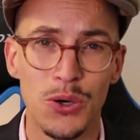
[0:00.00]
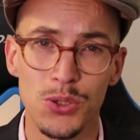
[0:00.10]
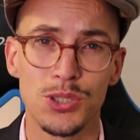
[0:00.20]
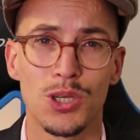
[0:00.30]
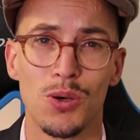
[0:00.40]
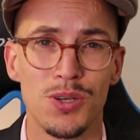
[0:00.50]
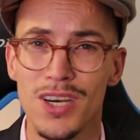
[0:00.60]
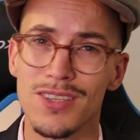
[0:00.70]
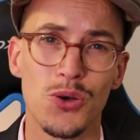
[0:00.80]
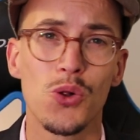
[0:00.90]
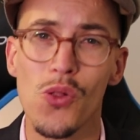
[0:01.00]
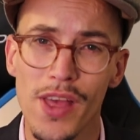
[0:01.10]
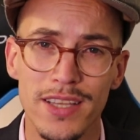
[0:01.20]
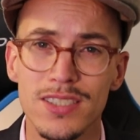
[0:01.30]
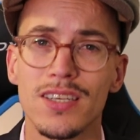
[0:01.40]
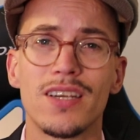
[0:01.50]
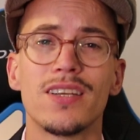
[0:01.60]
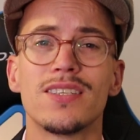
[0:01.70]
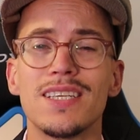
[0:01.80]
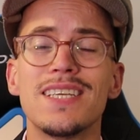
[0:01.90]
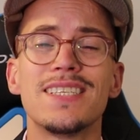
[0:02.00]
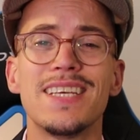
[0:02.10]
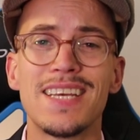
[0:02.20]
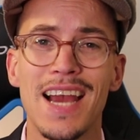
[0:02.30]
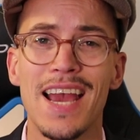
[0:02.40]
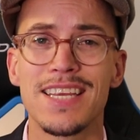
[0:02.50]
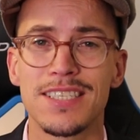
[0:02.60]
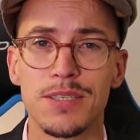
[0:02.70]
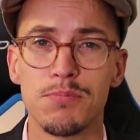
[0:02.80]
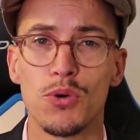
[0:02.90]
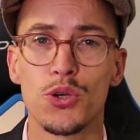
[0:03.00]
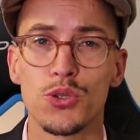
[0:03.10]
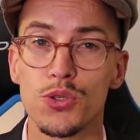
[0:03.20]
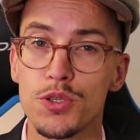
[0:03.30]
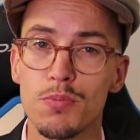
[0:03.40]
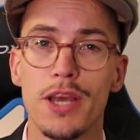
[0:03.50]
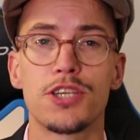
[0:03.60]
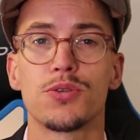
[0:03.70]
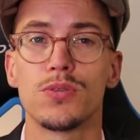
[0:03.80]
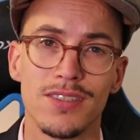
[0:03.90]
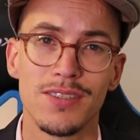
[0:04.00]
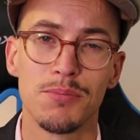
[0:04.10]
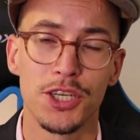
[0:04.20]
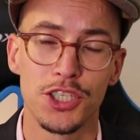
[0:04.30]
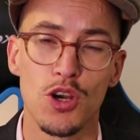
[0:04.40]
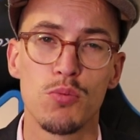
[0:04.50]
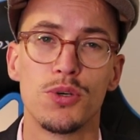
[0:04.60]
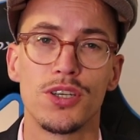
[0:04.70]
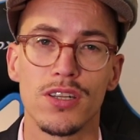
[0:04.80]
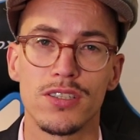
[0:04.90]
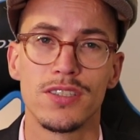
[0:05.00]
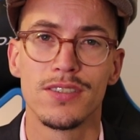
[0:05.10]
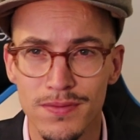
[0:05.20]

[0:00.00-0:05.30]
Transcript: Also, not all that serious is the Keyser Model Special by Shoeburglar.